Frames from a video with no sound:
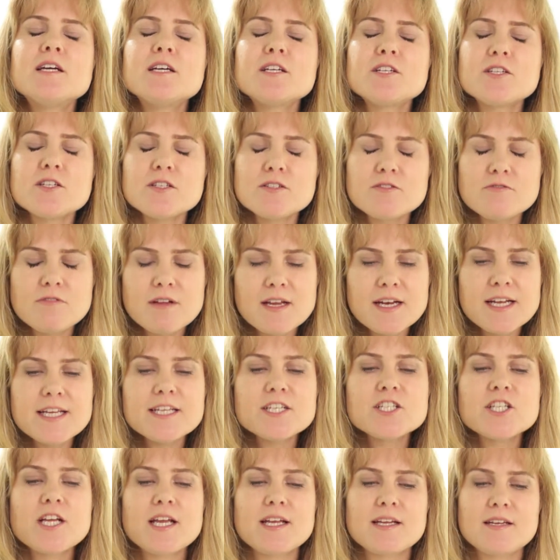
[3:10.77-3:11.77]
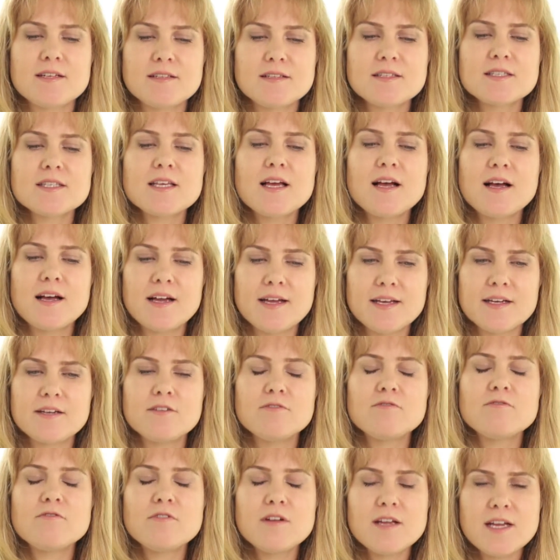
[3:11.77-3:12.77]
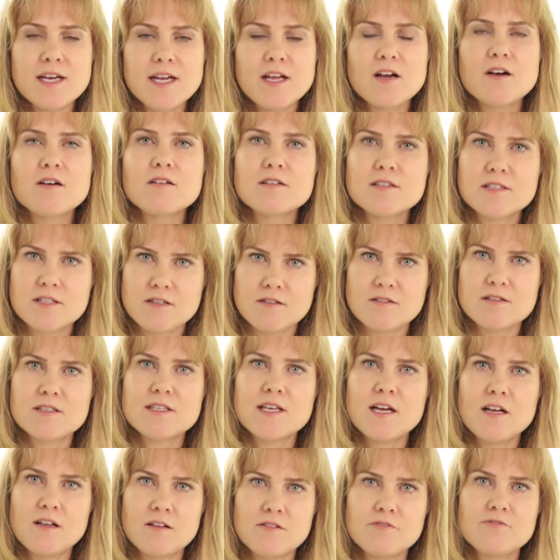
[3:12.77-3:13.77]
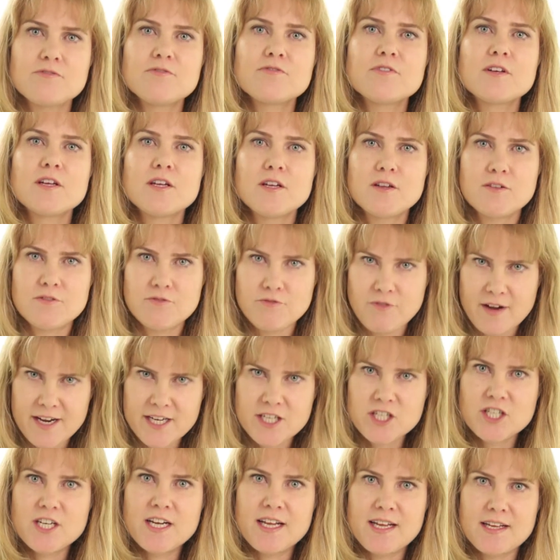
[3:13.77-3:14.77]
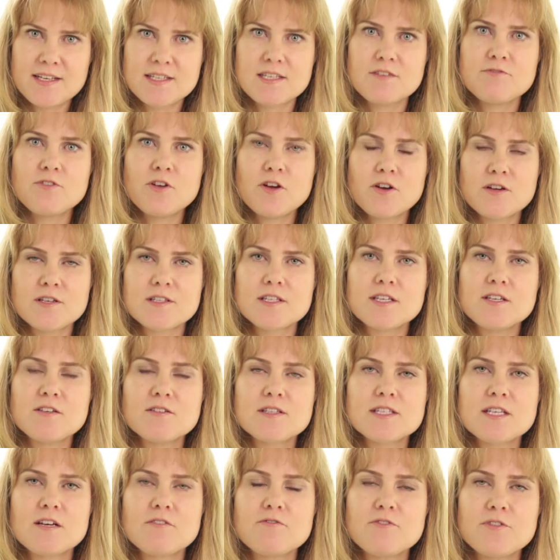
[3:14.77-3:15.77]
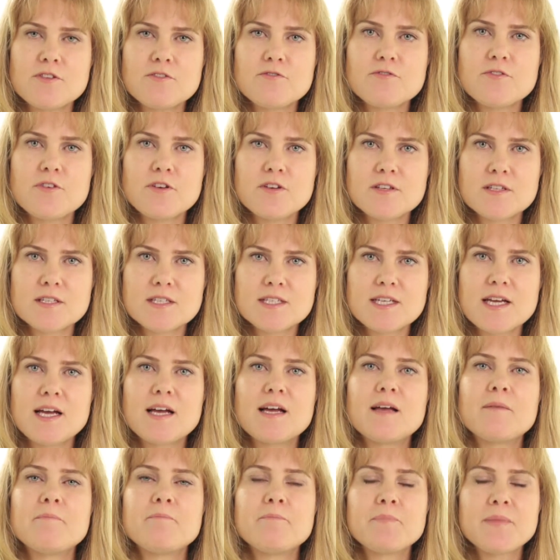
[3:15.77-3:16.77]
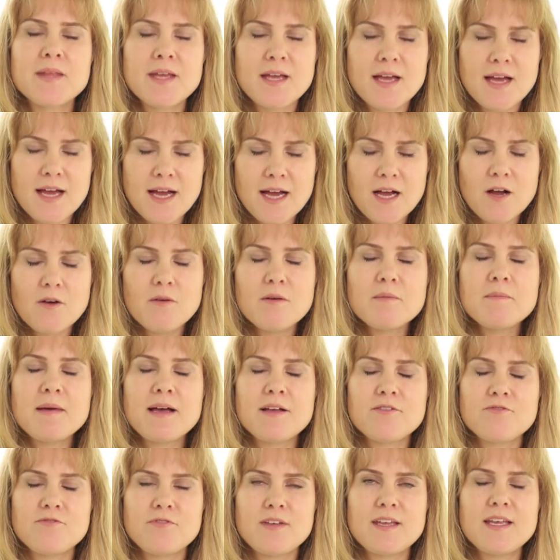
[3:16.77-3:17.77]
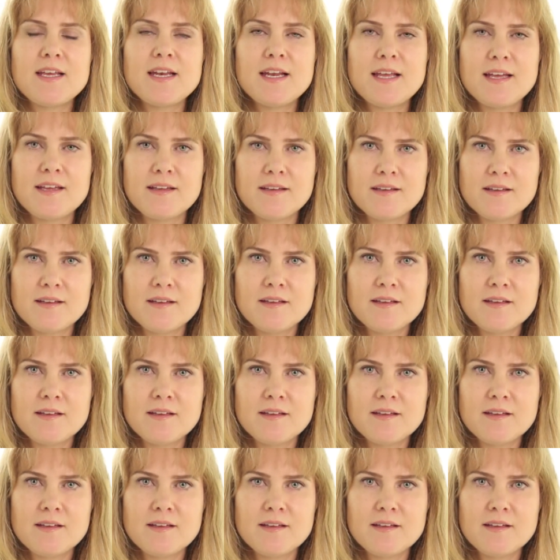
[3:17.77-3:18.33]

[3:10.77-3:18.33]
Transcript: Just really check inside and really ask yourself freshly, as if you're asking yourself for the first time, how am I feeling?